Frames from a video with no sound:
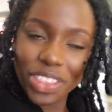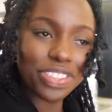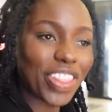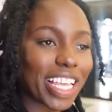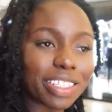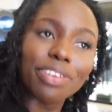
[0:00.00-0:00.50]

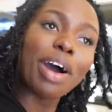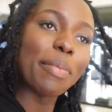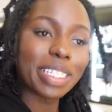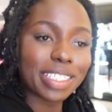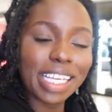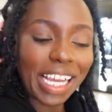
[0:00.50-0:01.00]
Thanks for
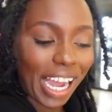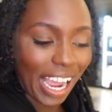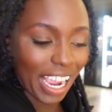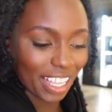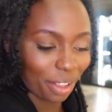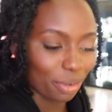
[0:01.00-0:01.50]
coming to say
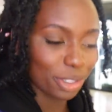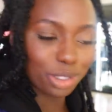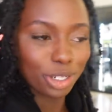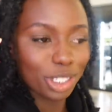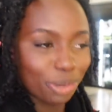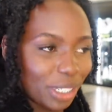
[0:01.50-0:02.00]
hi. That was
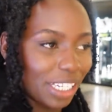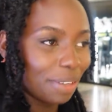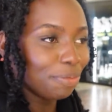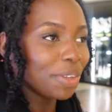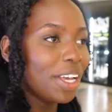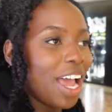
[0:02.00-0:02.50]
so sweet.
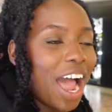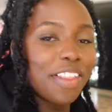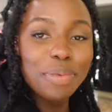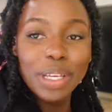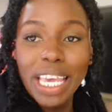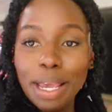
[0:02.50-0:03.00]
And
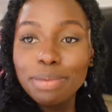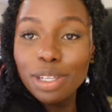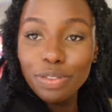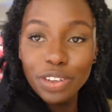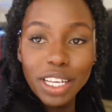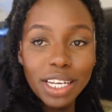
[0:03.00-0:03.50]
then we came to
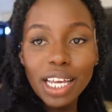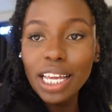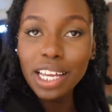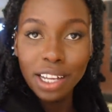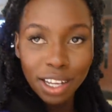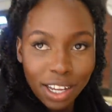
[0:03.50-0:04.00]

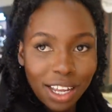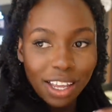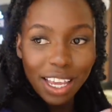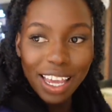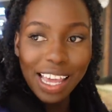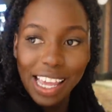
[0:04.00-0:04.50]
V&A
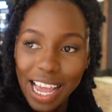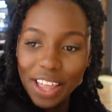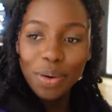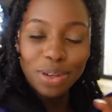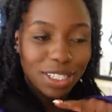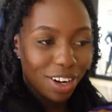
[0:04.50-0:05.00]
here and
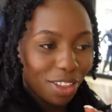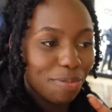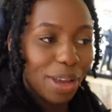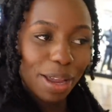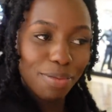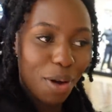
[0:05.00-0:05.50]
there was another
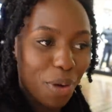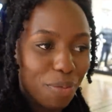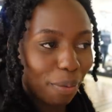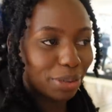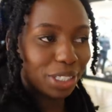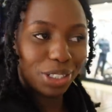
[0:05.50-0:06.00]
babe that we
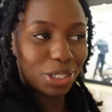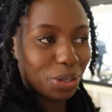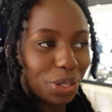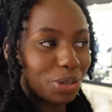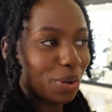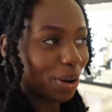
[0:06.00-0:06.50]
bumped into
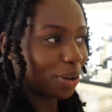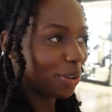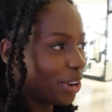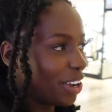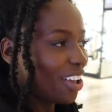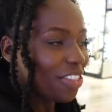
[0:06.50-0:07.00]
as well.
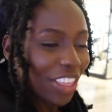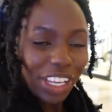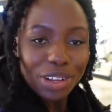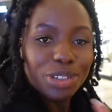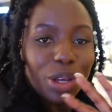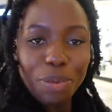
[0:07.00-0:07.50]

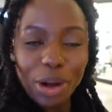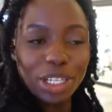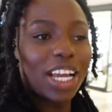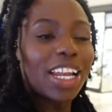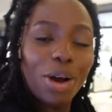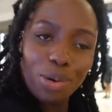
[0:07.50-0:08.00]
Thank you so much.
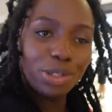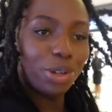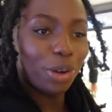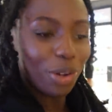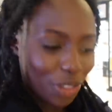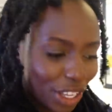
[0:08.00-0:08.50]
And
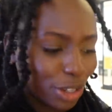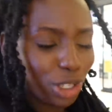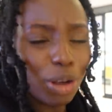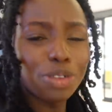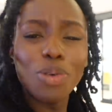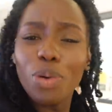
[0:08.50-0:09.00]
also thank you so
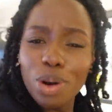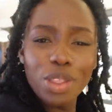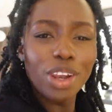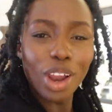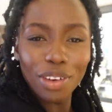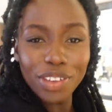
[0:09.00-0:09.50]
much for all of
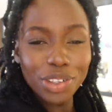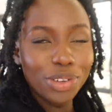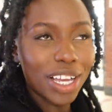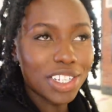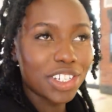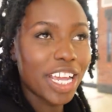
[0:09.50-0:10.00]
the love that you
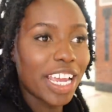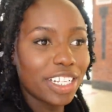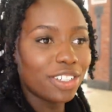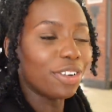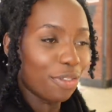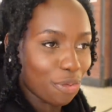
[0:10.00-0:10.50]
guys shared
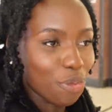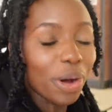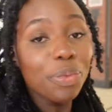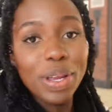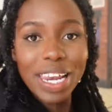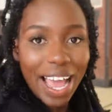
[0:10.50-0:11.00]

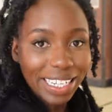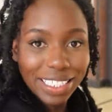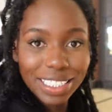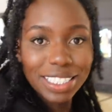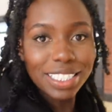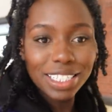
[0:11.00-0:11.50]
when we
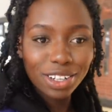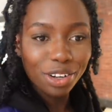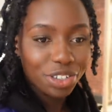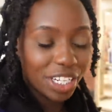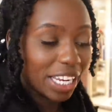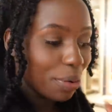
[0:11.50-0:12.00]
landed in this
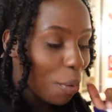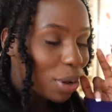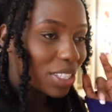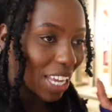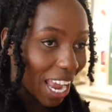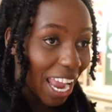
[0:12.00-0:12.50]
country. It
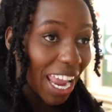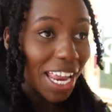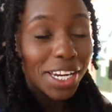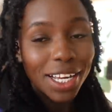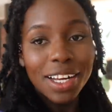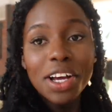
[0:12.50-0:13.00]
was
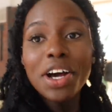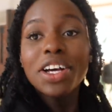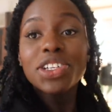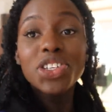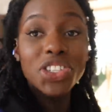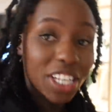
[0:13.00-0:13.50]

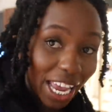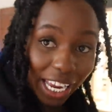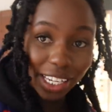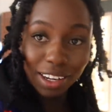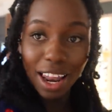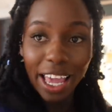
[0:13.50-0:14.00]
insane.